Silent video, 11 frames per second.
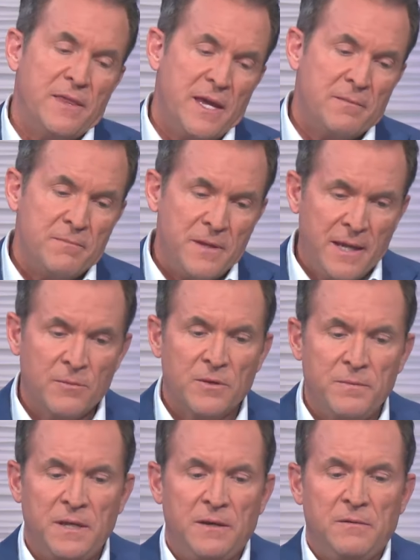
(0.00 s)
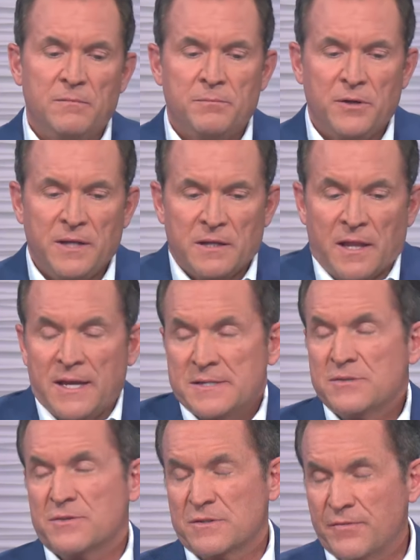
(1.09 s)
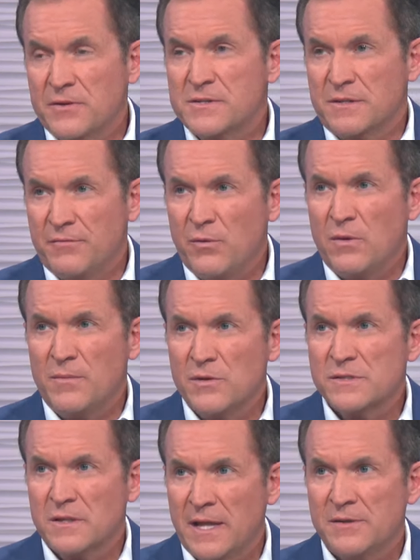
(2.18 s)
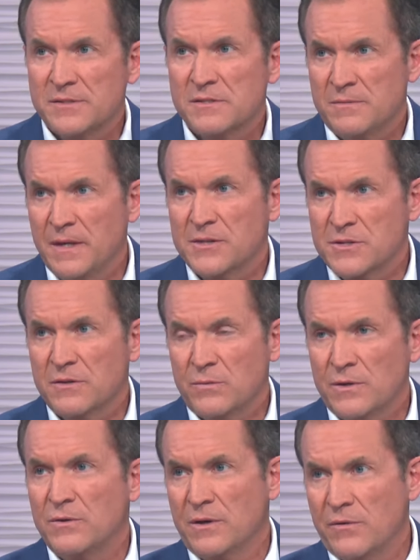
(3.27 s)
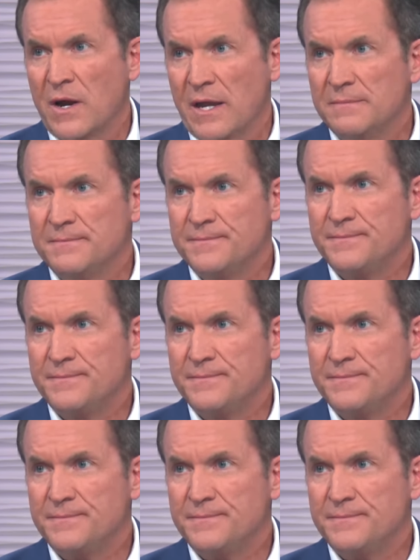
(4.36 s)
And then being able to be putting clients' interest first and foremost allows us to make sure that we're doing it right.